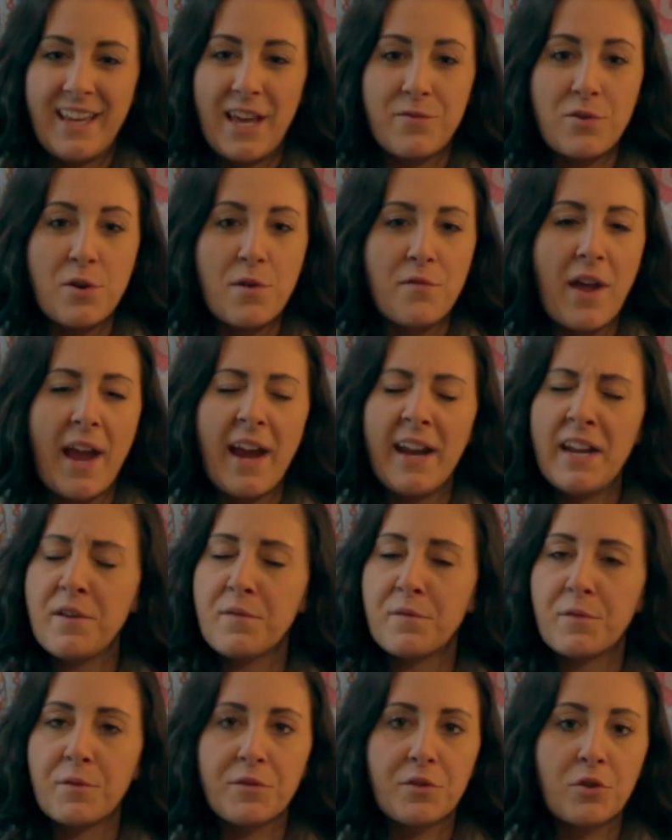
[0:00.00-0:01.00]
If you have any
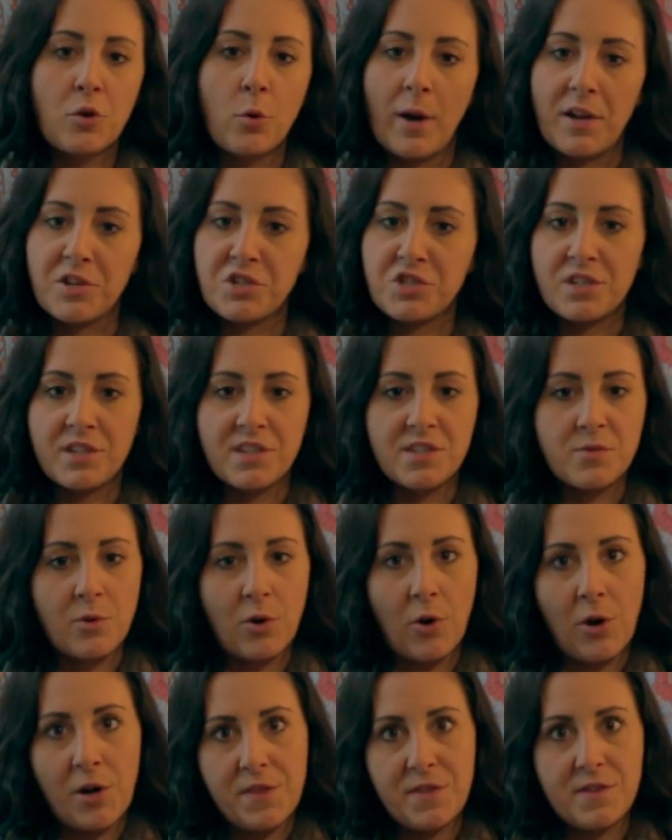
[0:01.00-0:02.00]
further questions
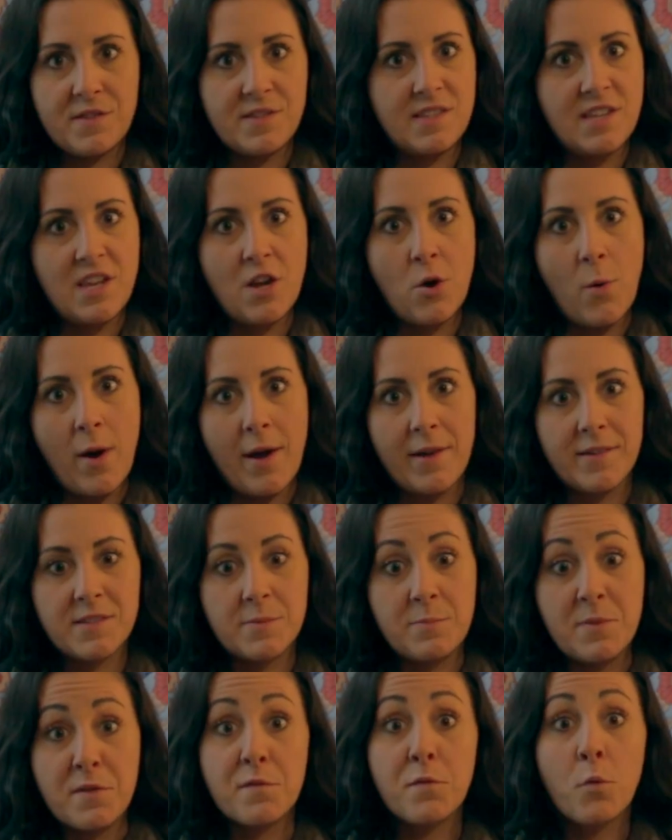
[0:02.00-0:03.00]
regarding the
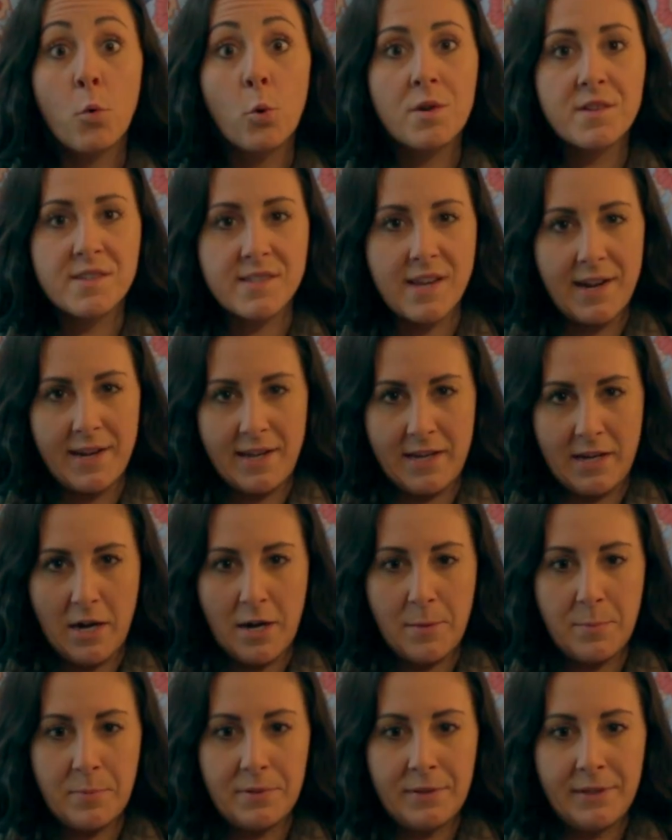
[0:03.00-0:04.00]
COS before signing
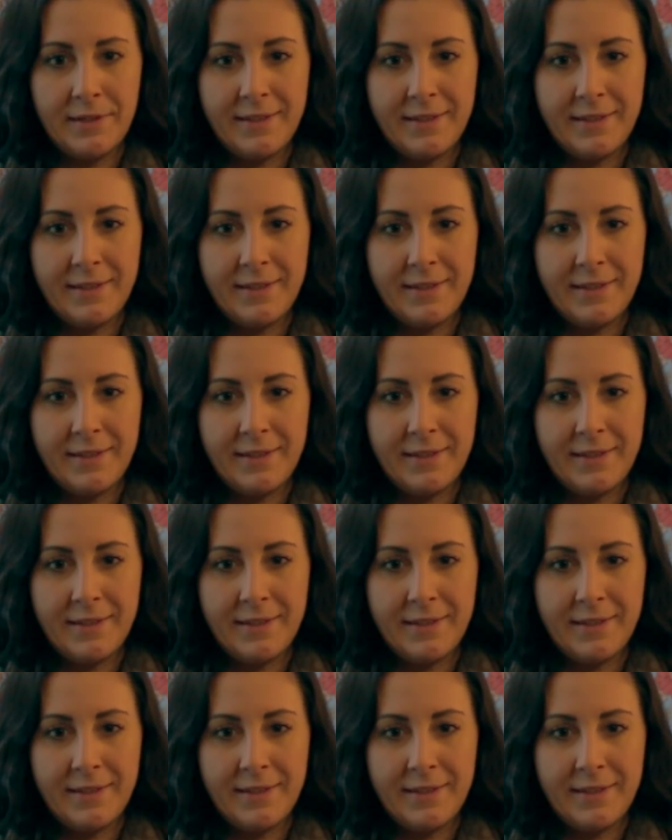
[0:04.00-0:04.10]
up,